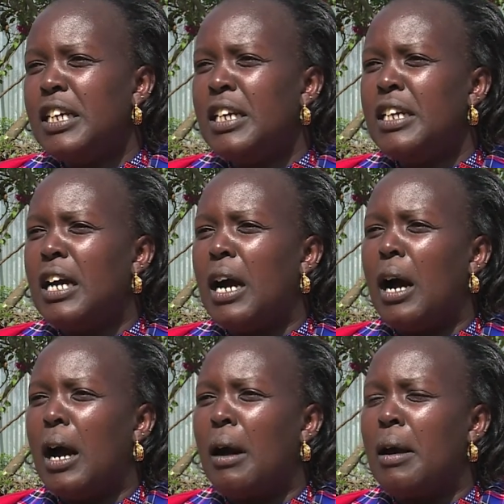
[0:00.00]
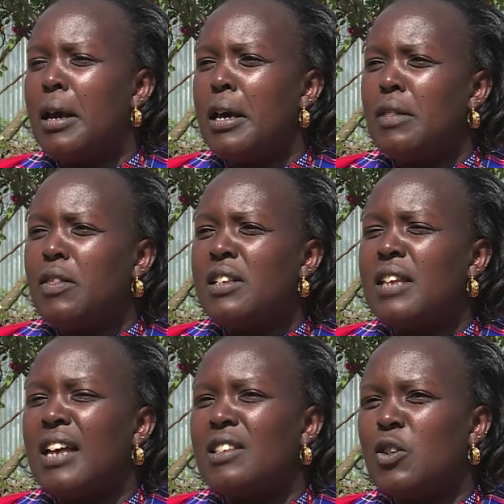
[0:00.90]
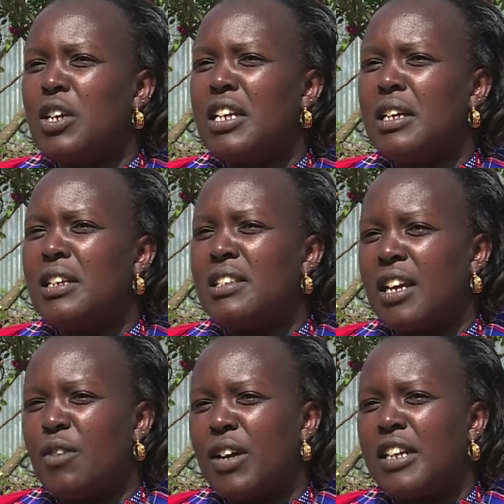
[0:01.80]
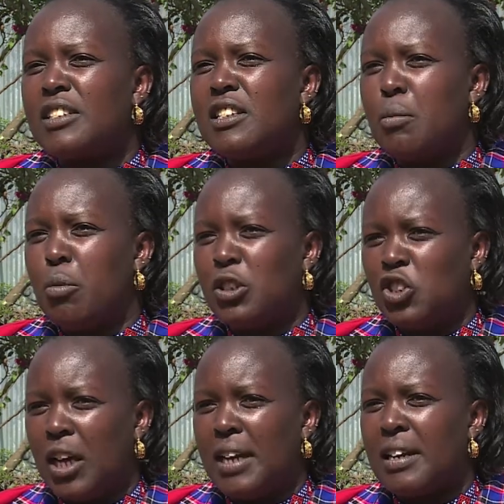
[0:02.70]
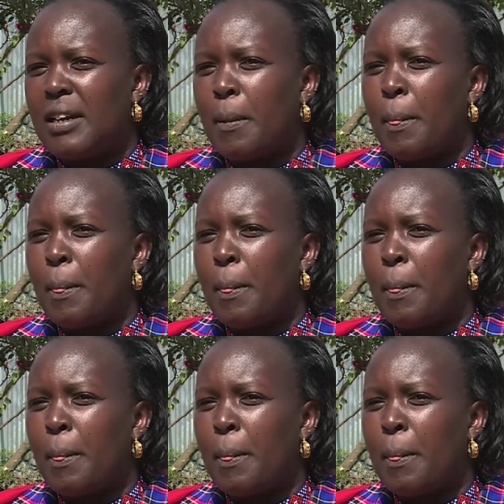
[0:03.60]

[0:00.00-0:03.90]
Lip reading: and this has really disadvantaged the boy child.